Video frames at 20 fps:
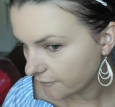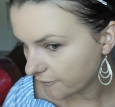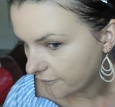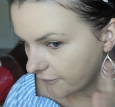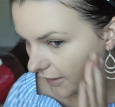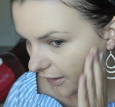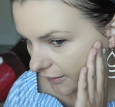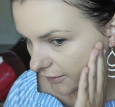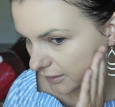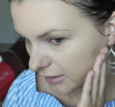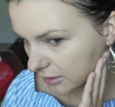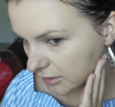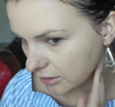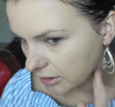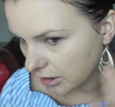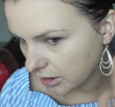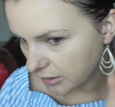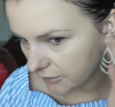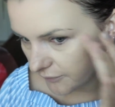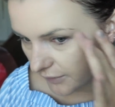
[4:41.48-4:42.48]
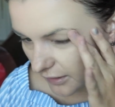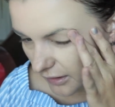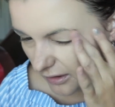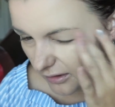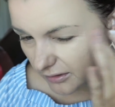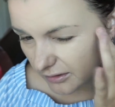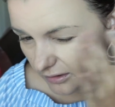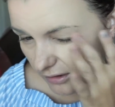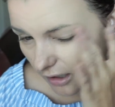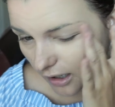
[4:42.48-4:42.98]
Very good. Very
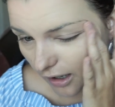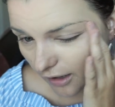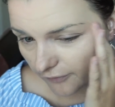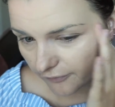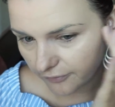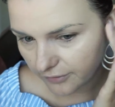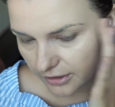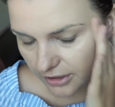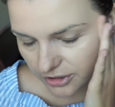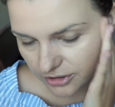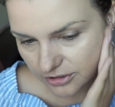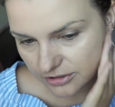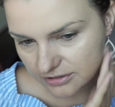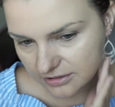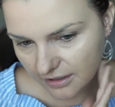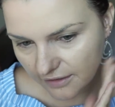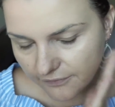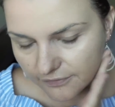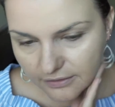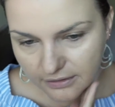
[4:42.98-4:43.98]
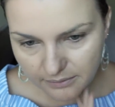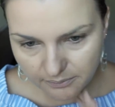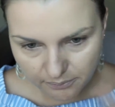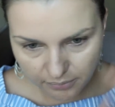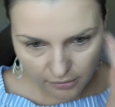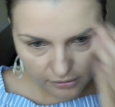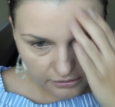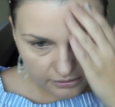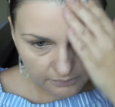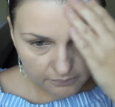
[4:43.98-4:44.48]
good coverage. It's definitely
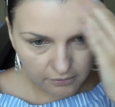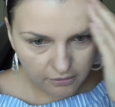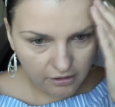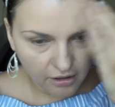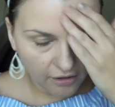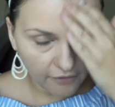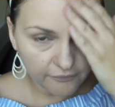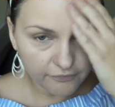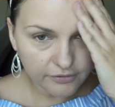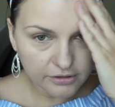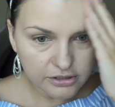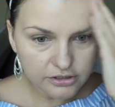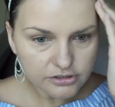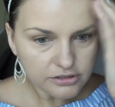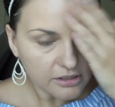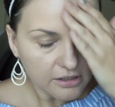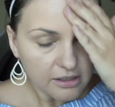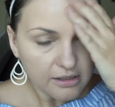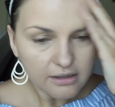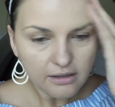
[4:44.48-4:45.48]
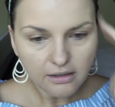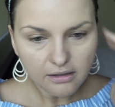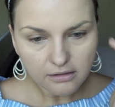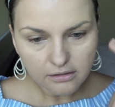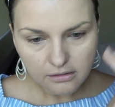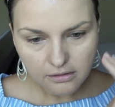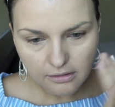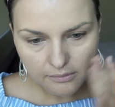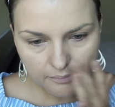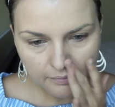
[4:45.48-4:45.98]
buildable coverage. A
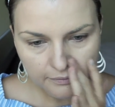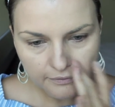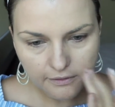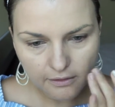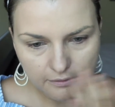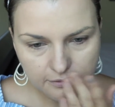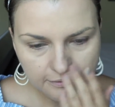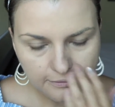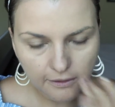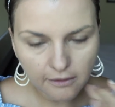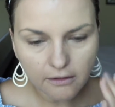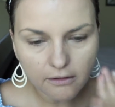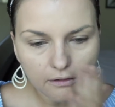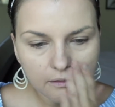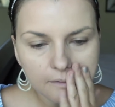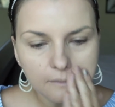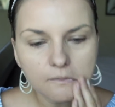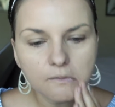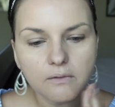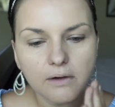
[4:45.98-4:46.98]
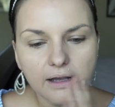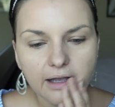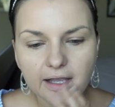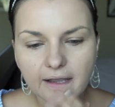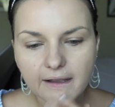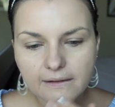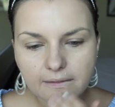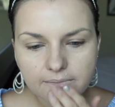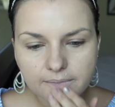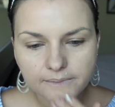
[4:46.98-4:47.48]
little bit goes a long
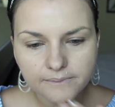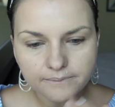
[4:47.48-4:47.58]
way.